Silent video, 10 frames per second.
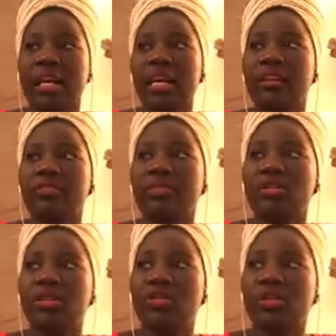If you
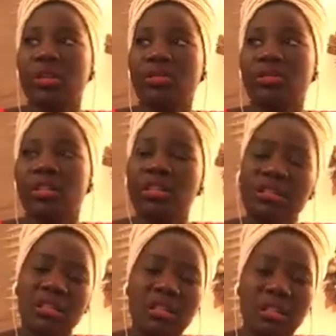didn't want to, let's
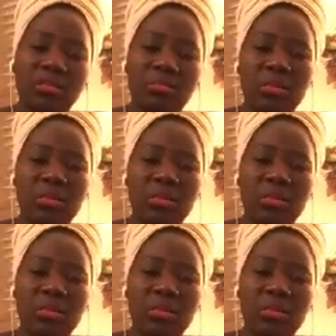say,